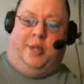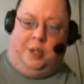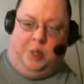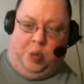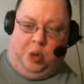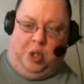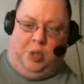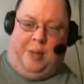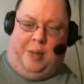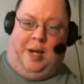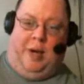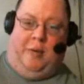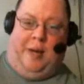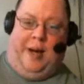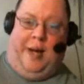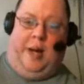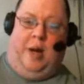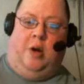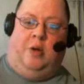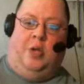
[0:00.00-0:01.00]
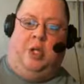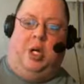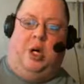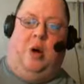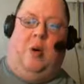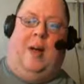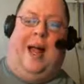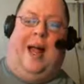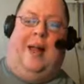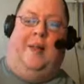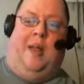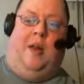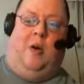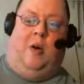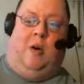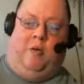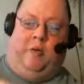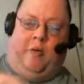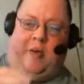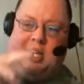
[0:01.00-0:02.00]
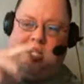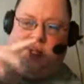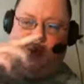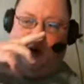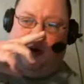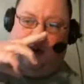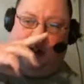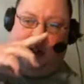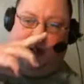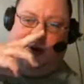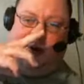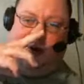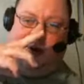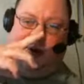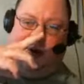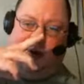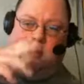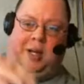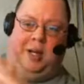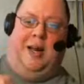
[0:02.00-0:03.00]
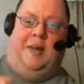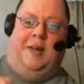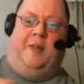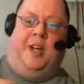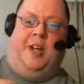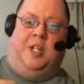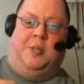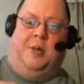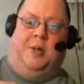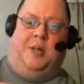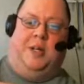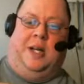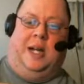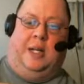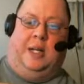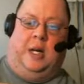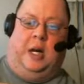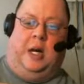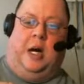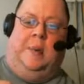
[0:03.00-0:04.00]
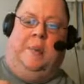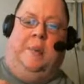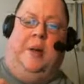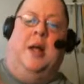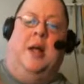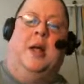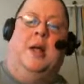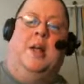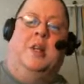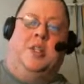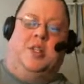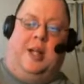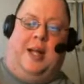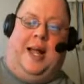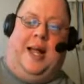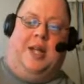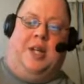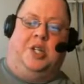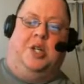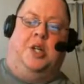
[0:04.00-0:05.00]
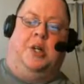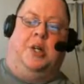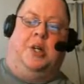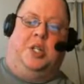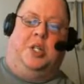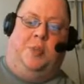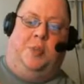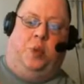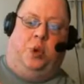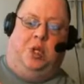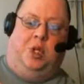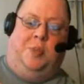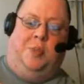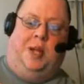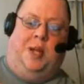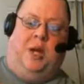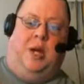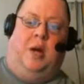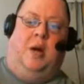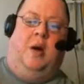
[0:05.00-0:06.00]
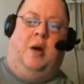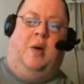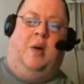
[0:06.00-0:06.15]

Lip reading: Sports Minion Radio Show, and then on Facebook, www.facebook.com/the Sports Minion